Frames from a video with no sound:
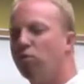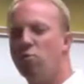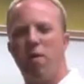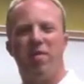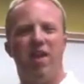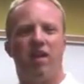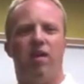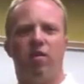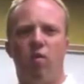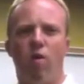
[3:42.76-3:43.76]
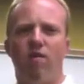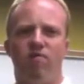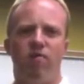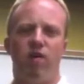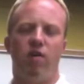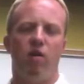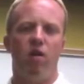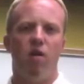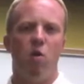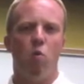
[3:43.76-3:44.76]
so maybe that doesn't quite fit
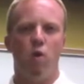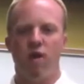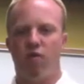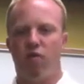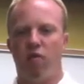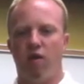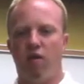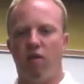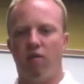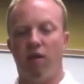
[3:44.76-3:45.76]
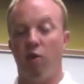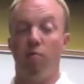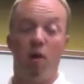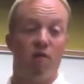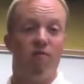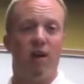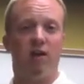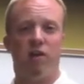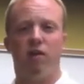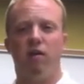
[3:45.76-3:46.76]
with the little punk
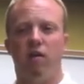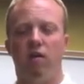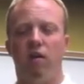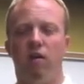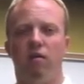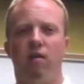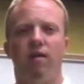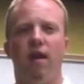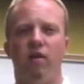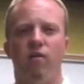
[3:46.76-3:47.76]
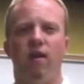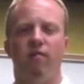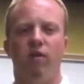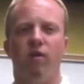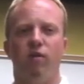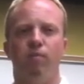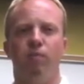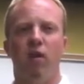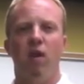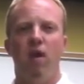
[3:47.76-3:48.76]
fashion design you have to do.
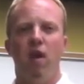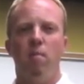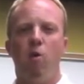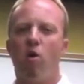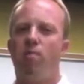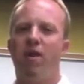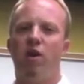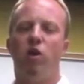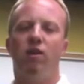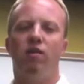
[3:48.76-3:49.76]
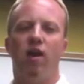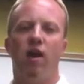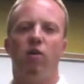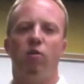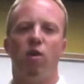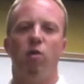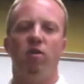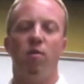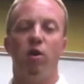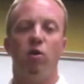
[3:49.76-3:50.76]
Part of being a good designer is always
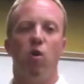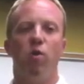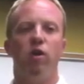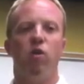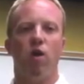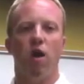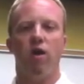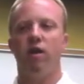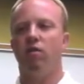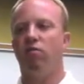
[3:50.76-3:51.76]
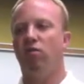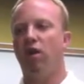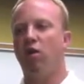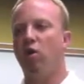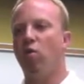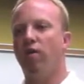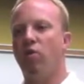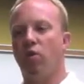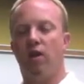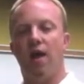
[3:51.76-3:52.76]
about knowing your audience and knowing
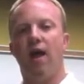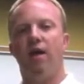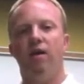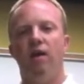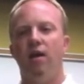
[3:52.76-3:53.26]
your client.